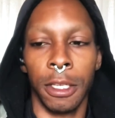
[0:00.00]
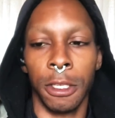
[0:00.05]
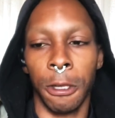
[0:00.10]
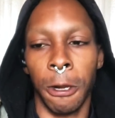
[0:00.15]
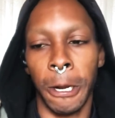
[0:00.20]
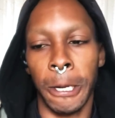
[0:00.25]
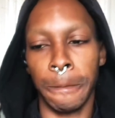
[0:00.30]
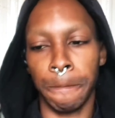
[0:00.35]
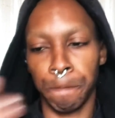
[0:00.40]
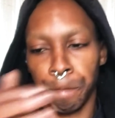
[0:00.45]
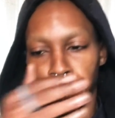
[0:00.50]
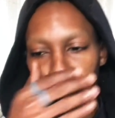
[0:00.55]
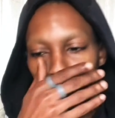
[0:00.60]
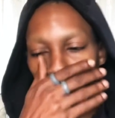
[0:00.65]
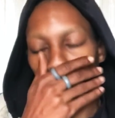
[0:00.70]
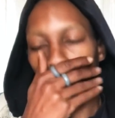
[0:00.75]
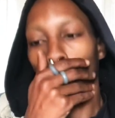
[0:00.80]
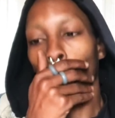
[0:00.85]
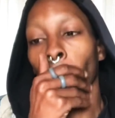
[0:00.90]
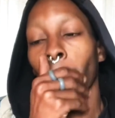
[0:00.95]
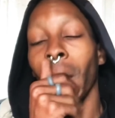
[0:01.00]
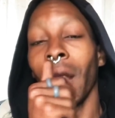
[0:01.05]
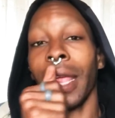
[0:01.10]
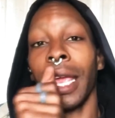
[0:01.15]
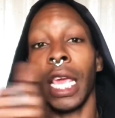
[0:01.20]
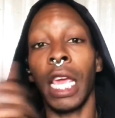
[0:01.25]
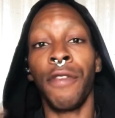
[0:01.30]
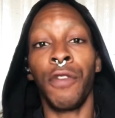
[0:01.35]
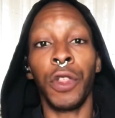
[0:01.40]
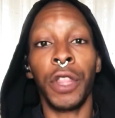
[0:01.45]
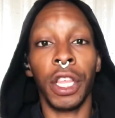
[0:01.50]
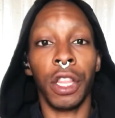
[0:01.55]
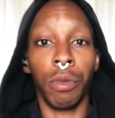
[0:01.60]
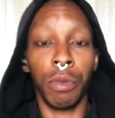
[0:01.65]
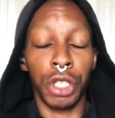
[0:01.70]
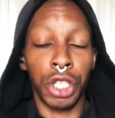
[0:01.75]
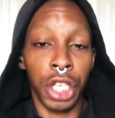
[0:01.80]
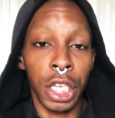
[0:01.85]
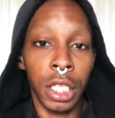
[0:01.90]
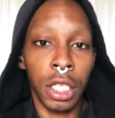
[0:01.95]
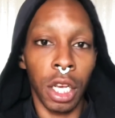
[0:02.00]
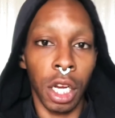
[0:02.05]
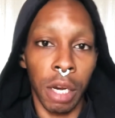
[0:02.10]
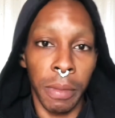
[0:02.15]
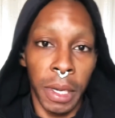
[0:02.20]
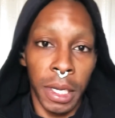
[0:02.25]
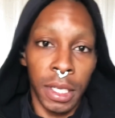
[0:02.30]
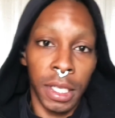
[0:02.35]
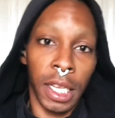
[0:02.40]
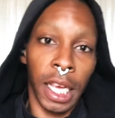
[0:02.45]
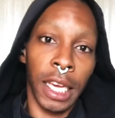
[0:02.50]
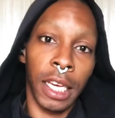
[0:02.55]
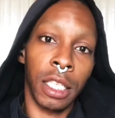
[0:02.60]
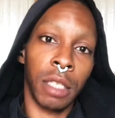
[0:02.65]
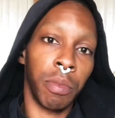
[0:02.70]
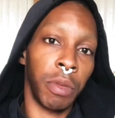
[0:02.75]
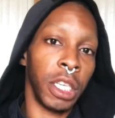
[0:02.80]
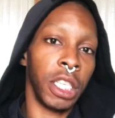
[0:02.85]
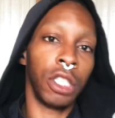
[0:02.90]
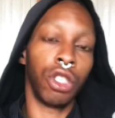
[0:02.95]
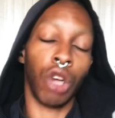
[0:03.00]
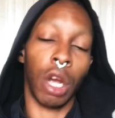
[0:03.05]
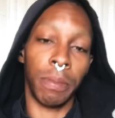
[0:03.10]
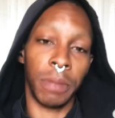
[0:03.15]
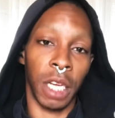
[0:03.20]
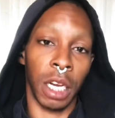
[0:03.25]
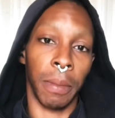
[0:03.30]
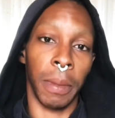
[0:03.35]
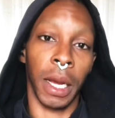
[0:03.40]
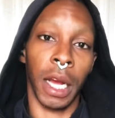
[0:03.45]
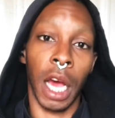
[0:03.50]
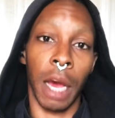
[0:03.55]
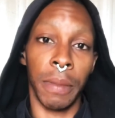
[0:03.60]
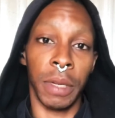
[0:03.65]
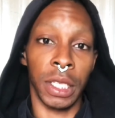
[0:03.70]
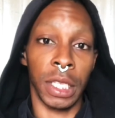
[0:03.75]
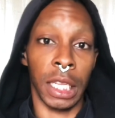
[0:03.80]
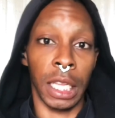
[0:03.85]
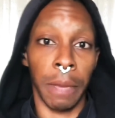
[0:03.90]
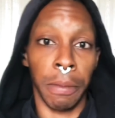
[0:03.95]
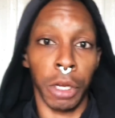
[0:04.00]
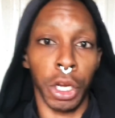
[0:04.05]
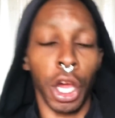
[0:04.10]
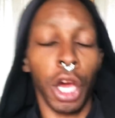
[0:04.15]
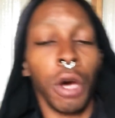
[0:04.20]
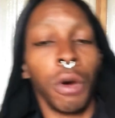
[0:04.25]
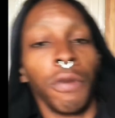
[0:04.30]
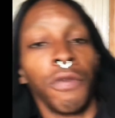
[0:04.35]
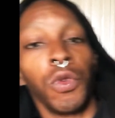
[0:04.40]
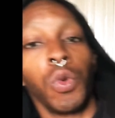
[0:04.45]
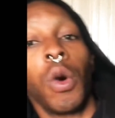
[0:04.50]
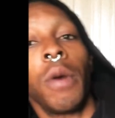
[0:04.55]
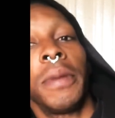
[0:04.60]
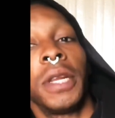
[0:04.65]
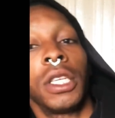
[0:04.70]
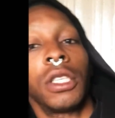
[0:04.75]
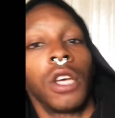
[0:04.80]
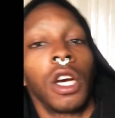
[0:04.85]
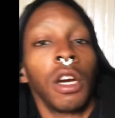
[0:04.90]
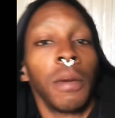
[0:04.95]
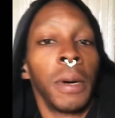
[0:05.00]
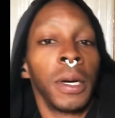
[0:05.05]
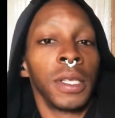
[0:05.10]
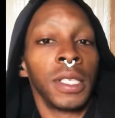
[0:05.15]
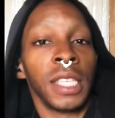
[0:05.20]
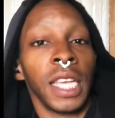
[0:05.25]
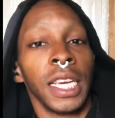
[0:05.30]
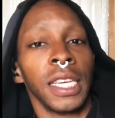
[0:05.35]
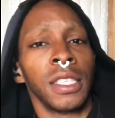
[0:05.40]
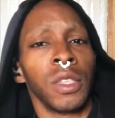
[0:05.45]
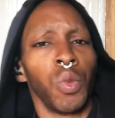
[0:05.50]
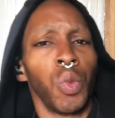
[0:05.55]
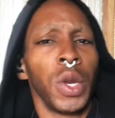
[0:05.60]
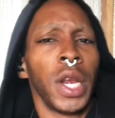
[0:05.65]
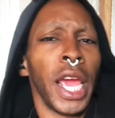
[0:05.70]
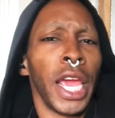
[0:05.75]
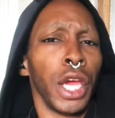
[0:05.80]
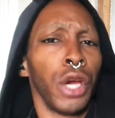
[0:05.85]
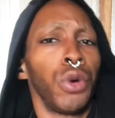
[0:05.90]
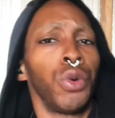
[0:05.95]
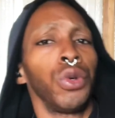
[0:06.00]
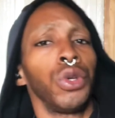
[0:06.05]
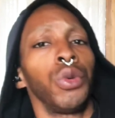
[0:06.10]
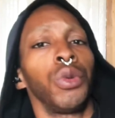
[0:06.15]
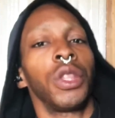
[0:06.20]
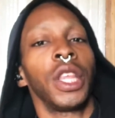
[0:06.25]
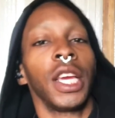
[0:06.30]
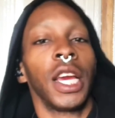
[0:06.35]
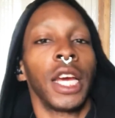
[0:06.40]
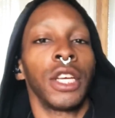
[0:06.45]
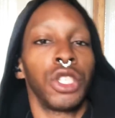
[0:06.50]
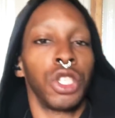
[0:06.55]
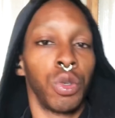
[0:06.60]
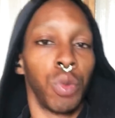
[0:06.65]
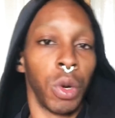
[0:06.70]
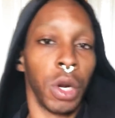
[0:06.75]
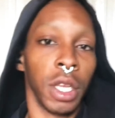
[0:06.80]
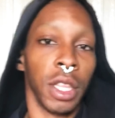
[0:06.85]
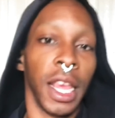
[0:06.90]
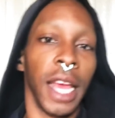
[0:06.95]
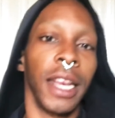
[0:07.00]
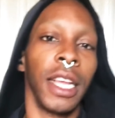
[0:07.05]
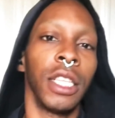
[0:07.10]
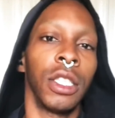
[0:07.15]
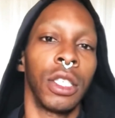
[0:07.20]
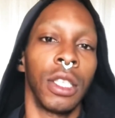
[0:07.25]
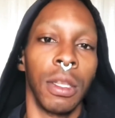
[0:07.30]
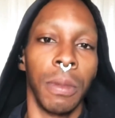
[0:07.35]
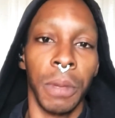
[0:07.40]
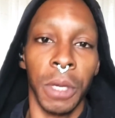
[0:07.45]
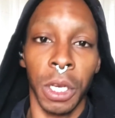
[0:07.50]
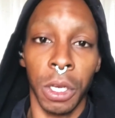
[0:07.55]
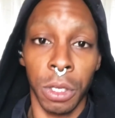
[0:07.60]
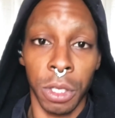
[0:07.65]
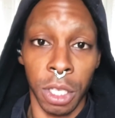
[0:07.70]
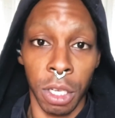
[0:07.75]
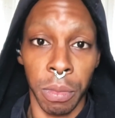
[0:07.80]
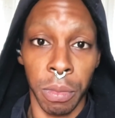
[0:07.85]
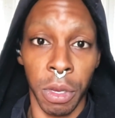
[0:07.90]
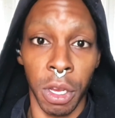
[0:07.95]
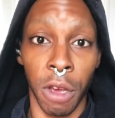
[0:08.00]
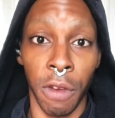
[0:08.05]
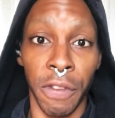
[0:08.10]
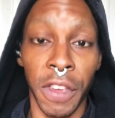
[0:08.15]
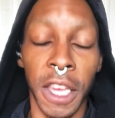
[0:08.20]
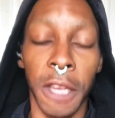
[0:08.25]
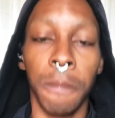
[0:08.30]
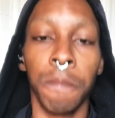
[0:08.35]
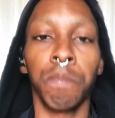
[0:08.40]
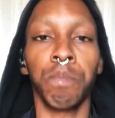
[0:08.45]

Sorry. If you think that we should talk about sex, please drop down in my comments to let me know. If you want me to talk about sex and what angle you think I should work that into the POC POV.